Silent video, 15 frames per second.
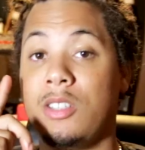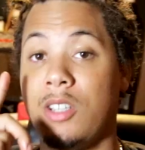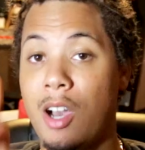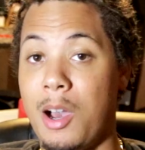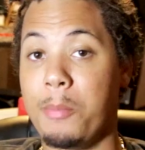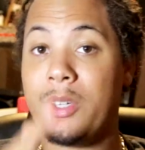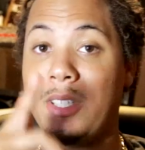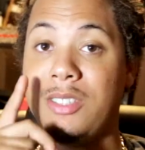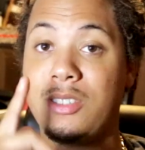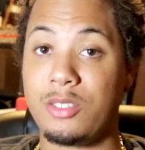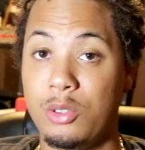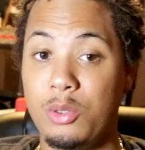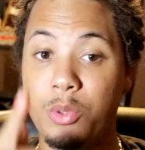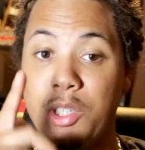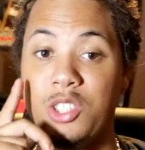coming
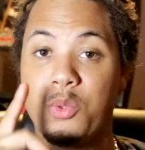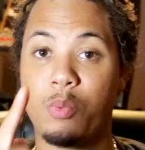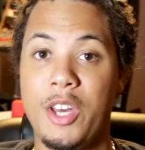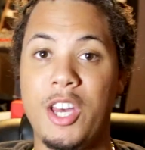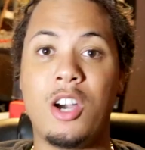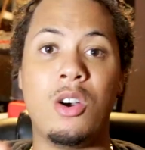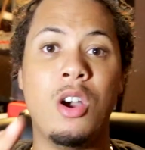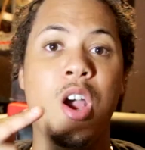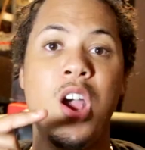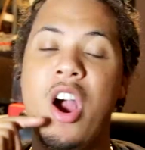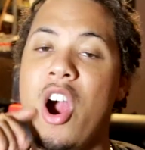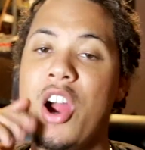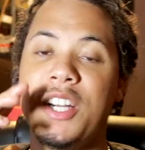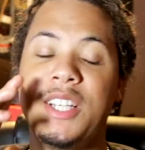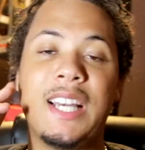soon as well.
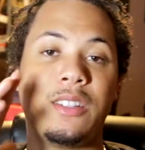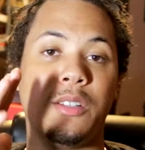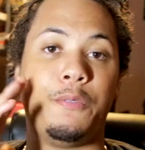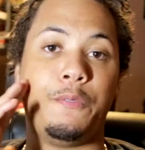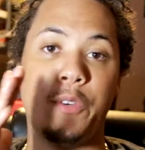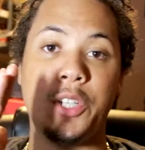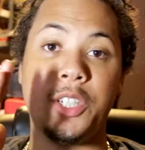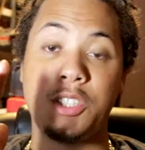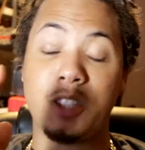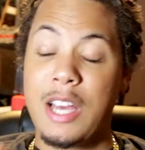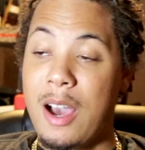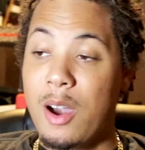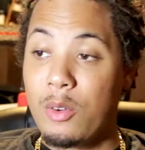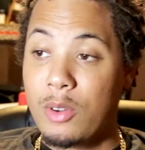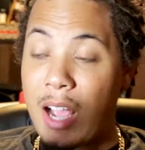Already got the footage
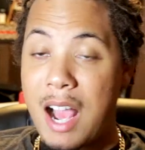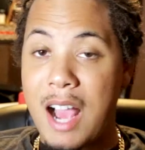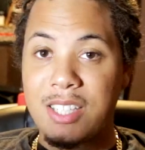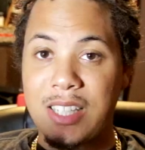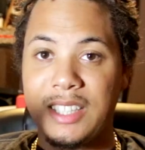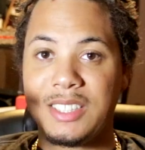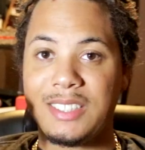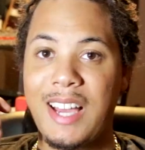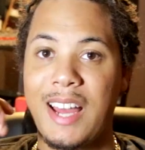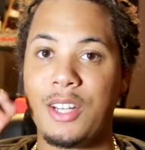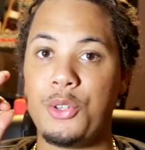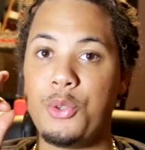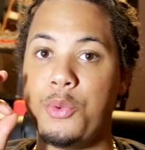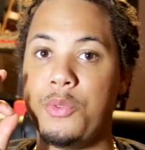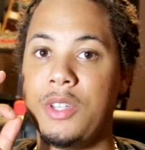out, guys. I just got to
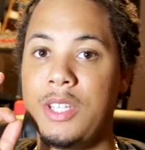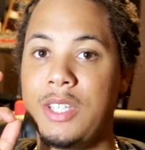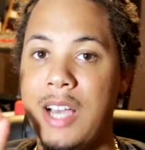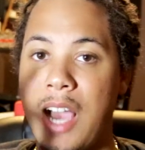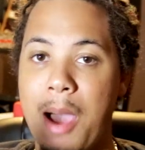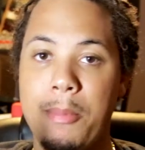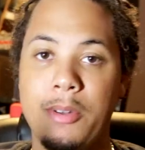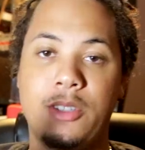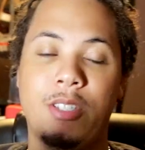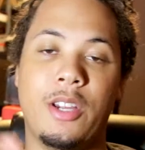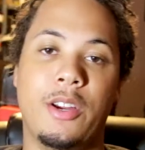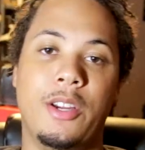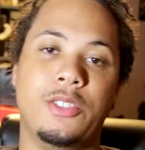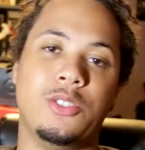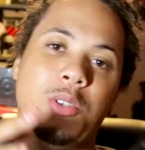do the
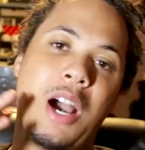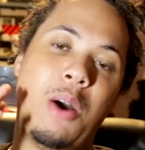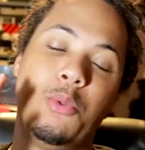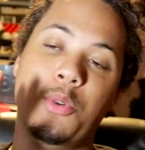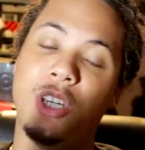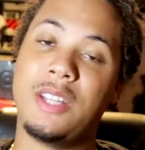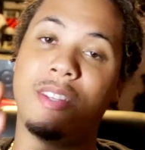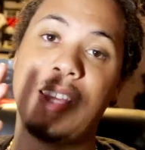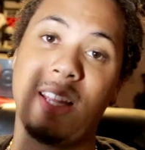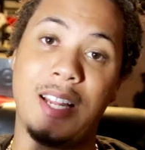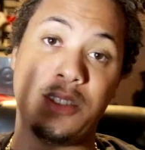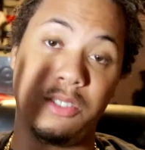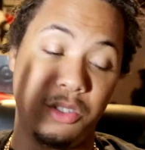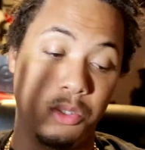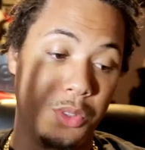commentary, so I will get that
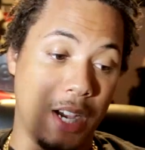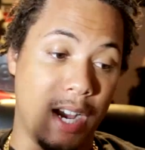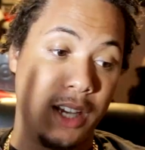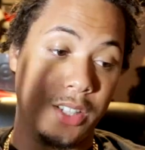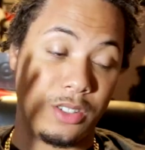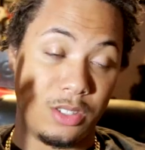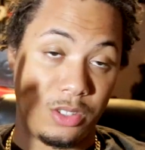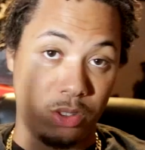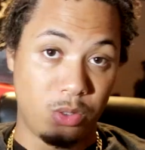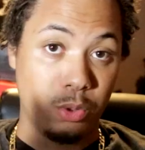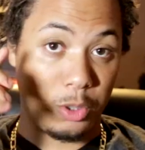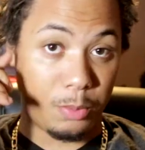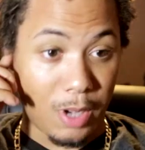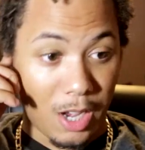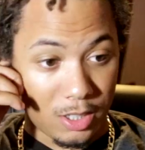out to you guys as soon
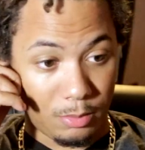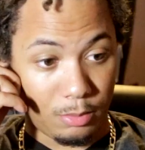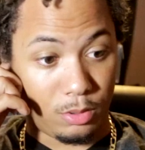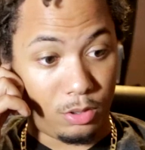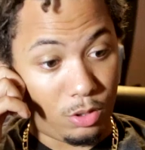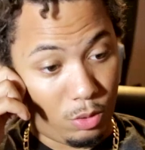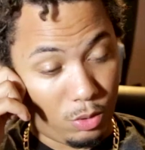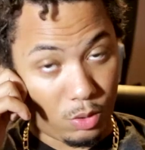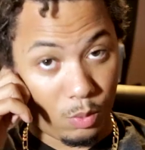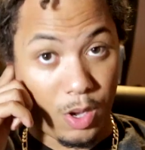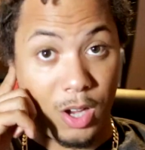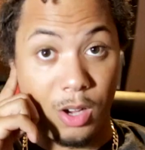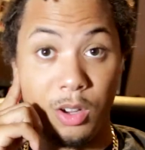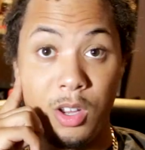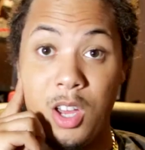as possible too as
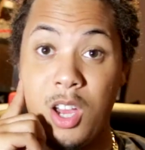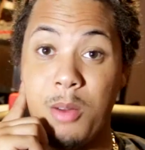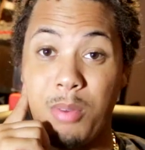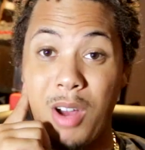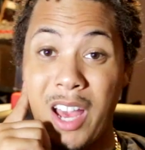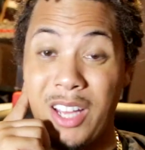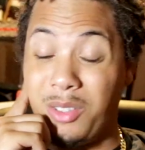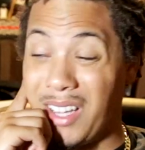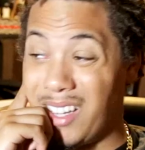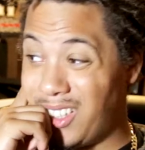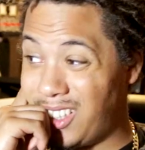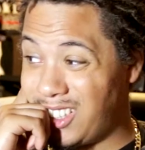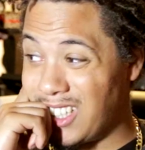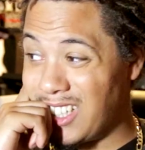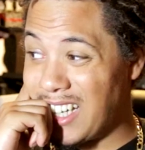well. Probably
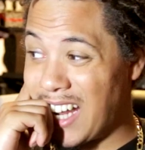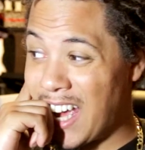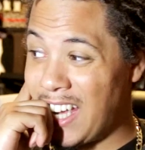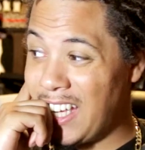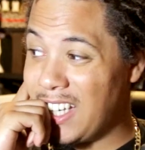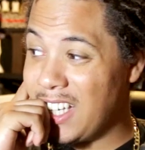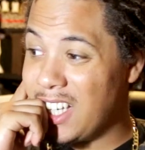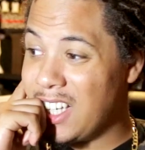that tonight.